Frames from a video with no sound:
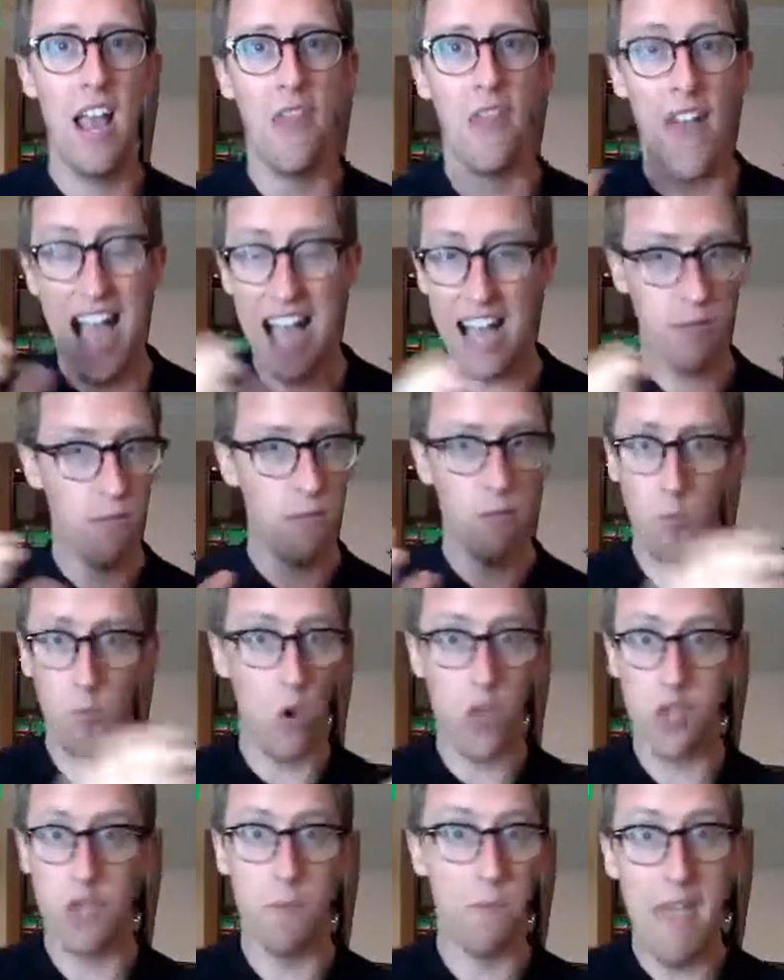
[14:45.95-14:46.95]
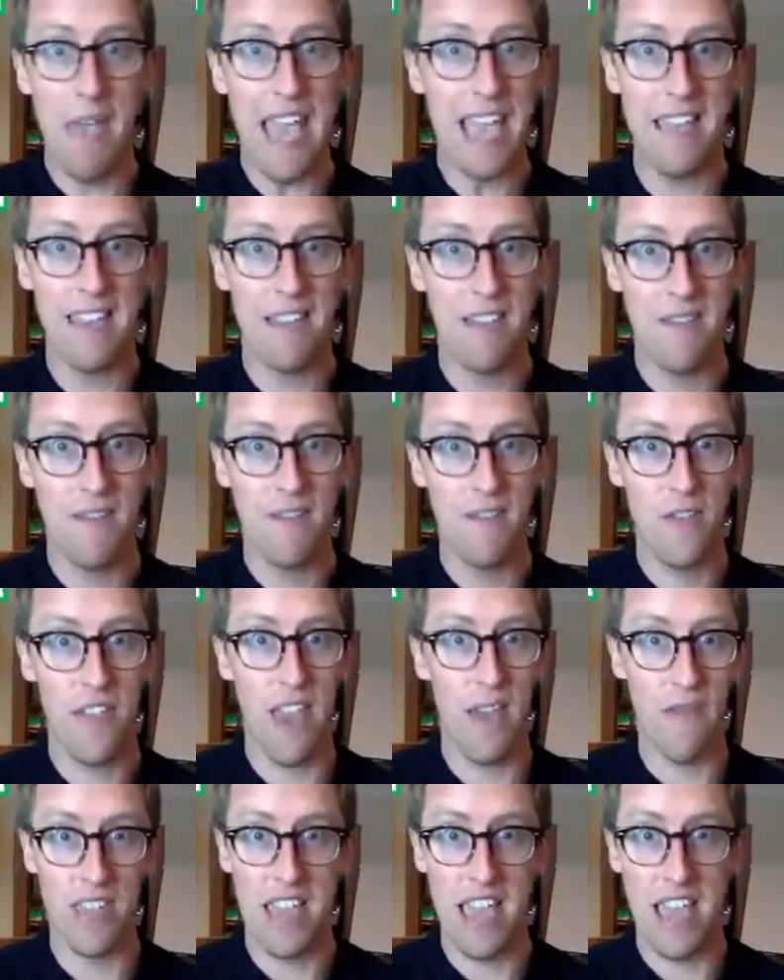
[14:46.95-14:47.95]
That wasn't me
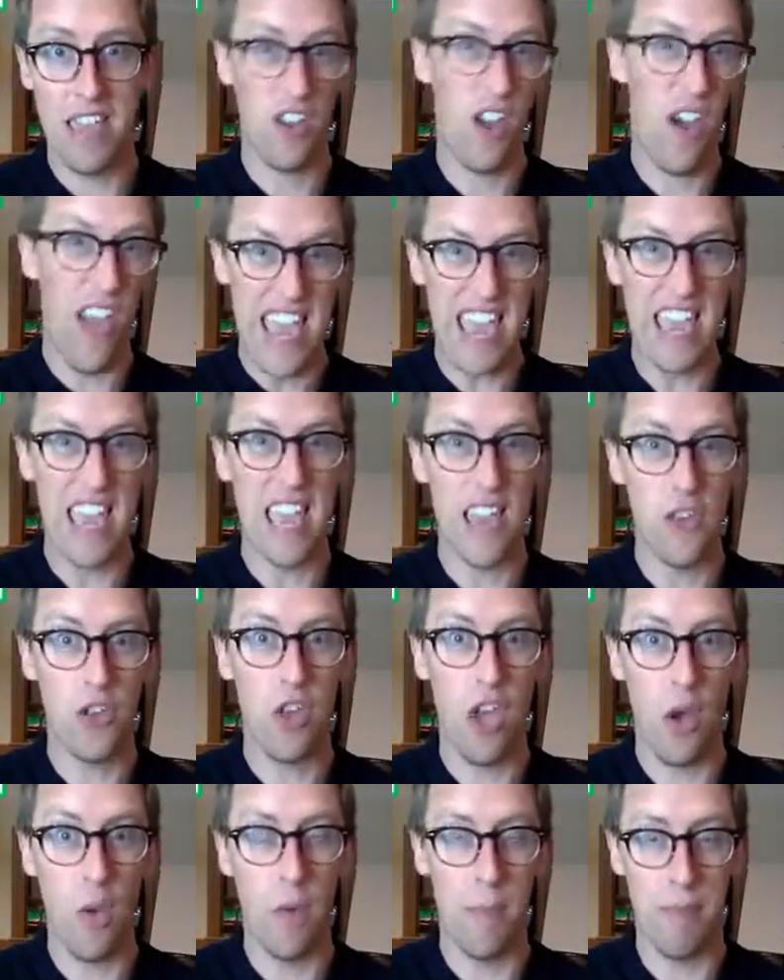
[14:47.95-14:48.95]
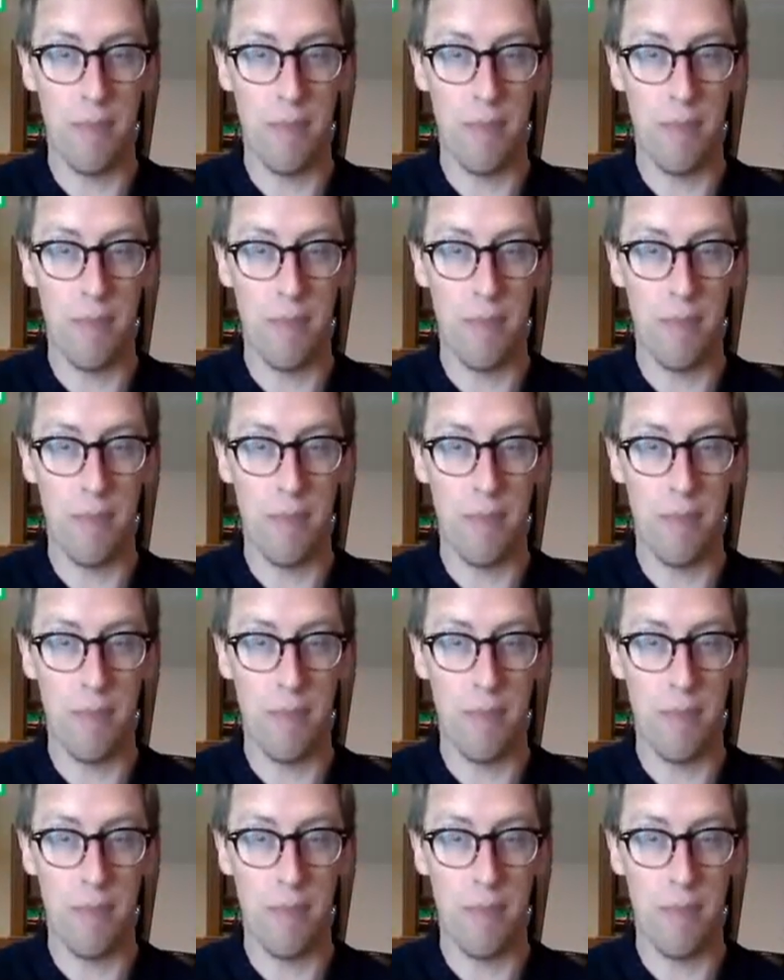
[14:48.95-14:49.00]
7 years ago, 8 years ago,